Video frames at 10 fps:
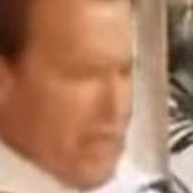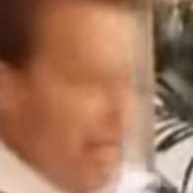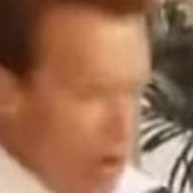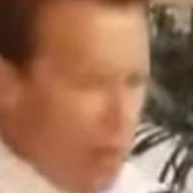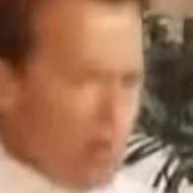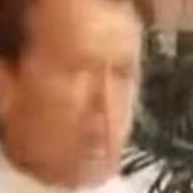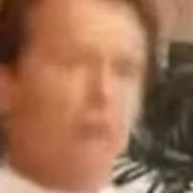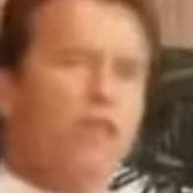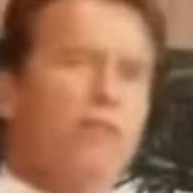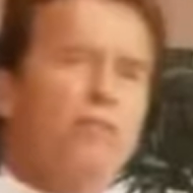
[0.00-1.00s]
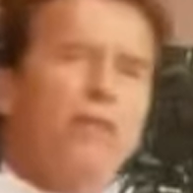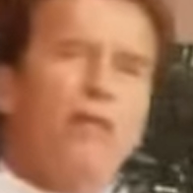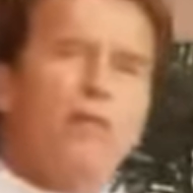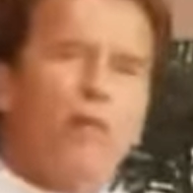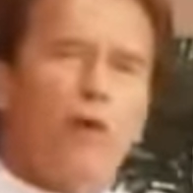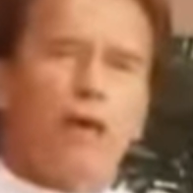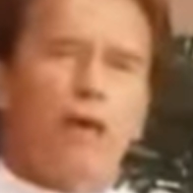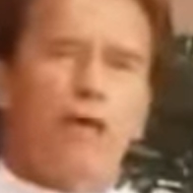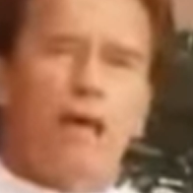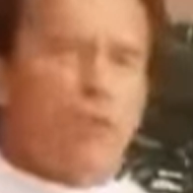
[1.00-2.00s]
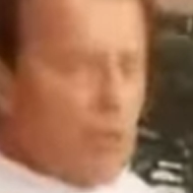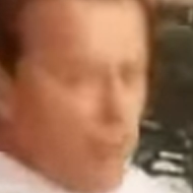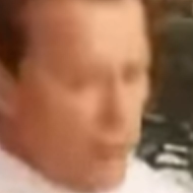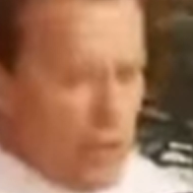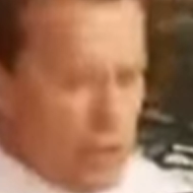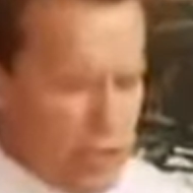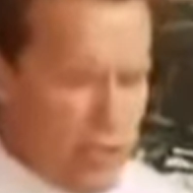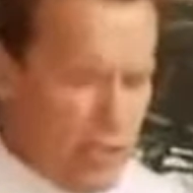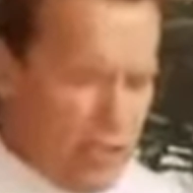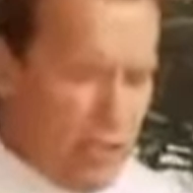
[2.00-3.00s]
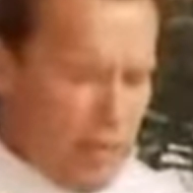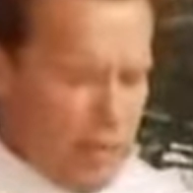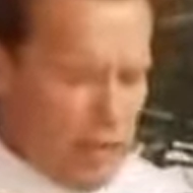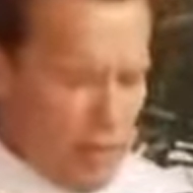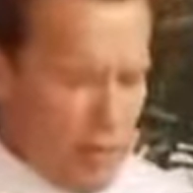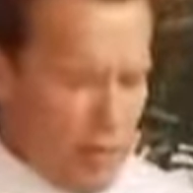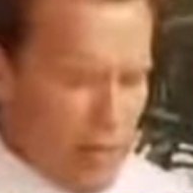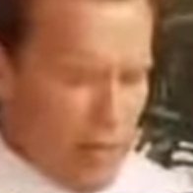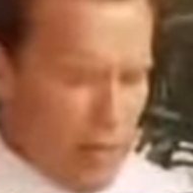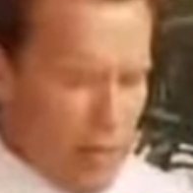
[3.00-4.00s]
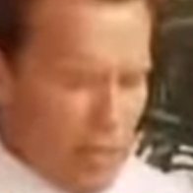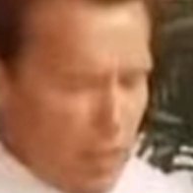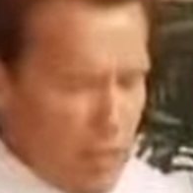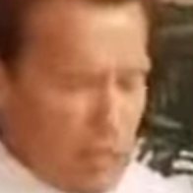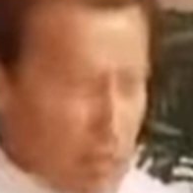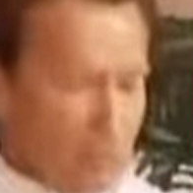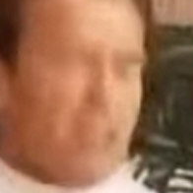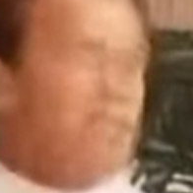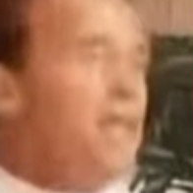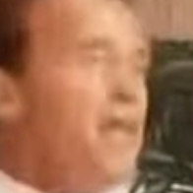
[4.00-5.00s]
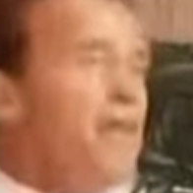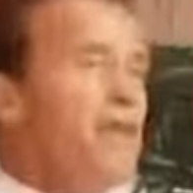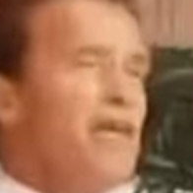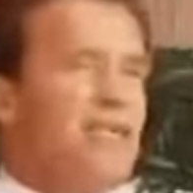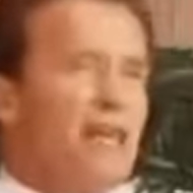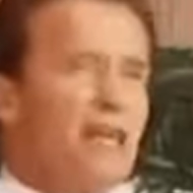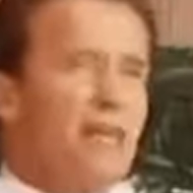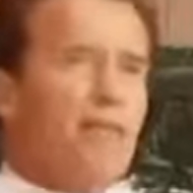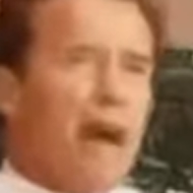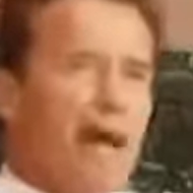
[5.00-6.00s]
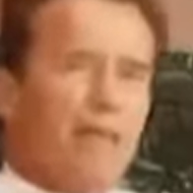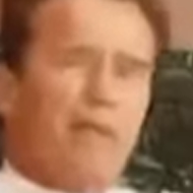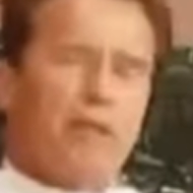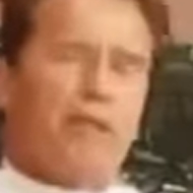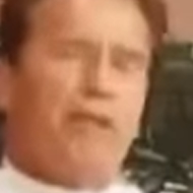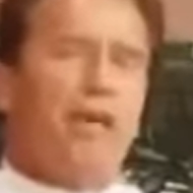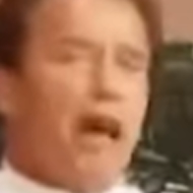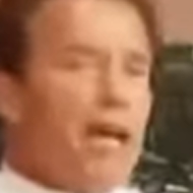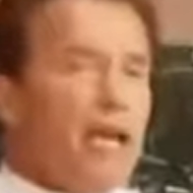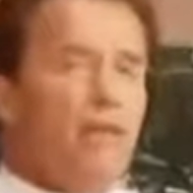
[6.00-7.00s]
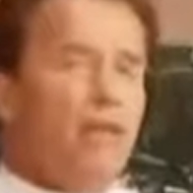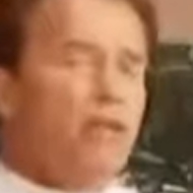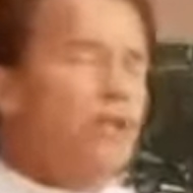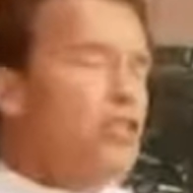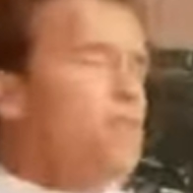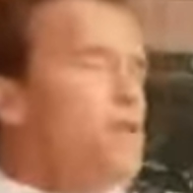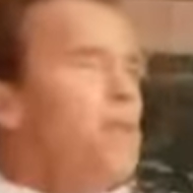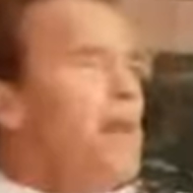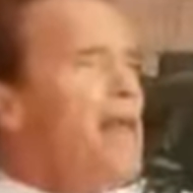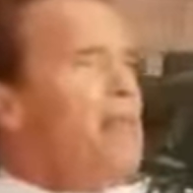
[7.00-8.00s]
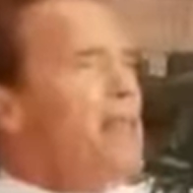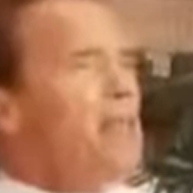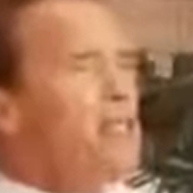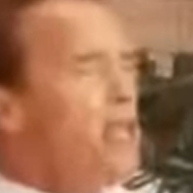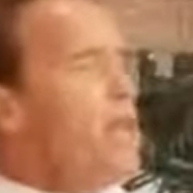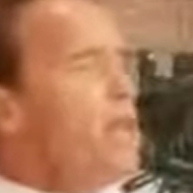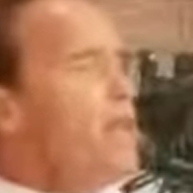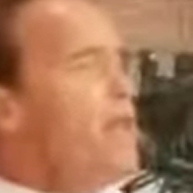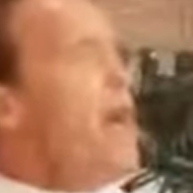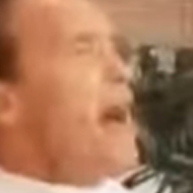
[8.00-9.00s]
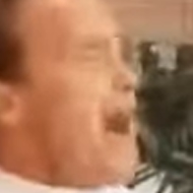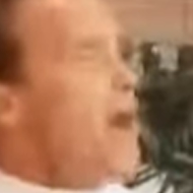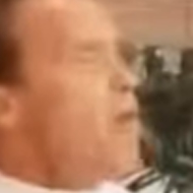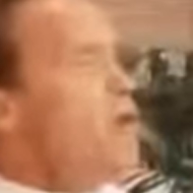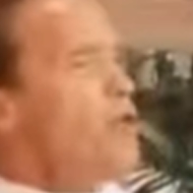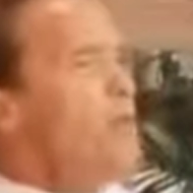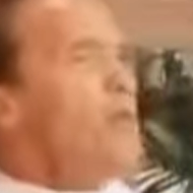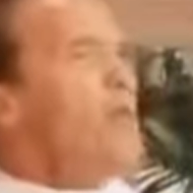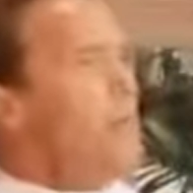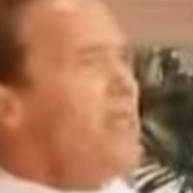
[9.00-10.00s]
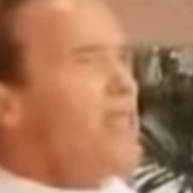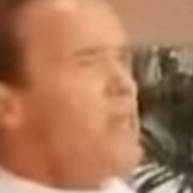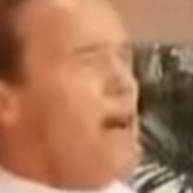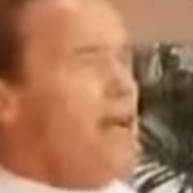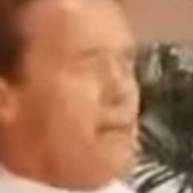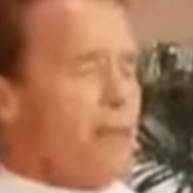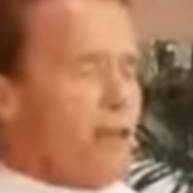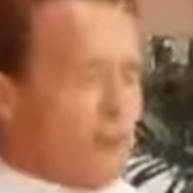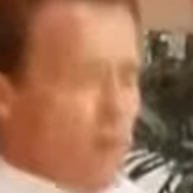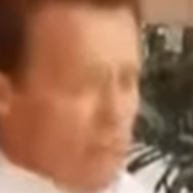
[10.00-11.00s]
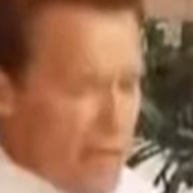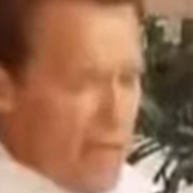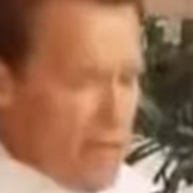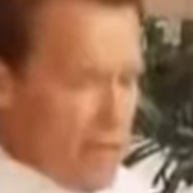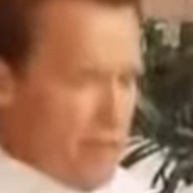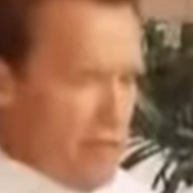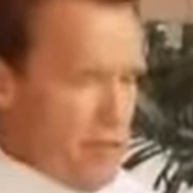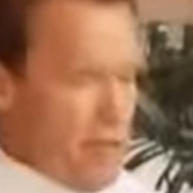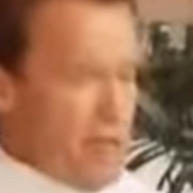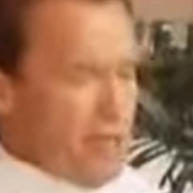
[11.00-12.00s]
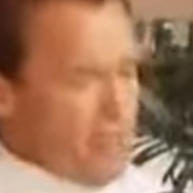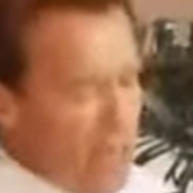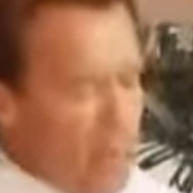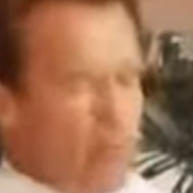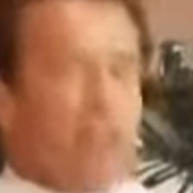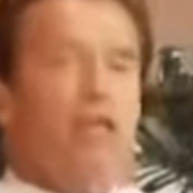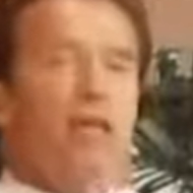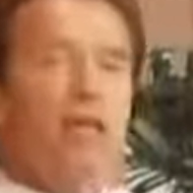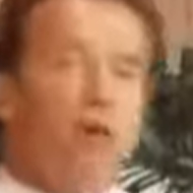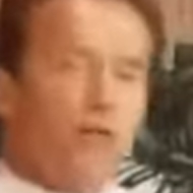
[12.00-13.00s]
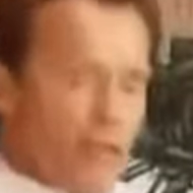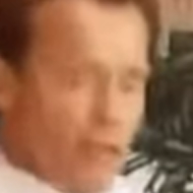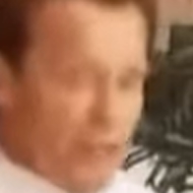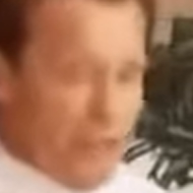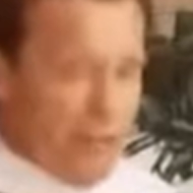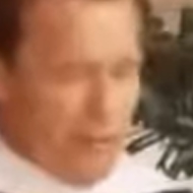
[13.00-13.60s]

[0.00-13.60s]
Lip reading: I always wanted to be number 1. I took it very seriously in my career. So this was the same when I started with bodybuilding. I didn't want to just be a bodybuilding champion. I wanted to be the best bodybuilder of all times. The same was in the movies.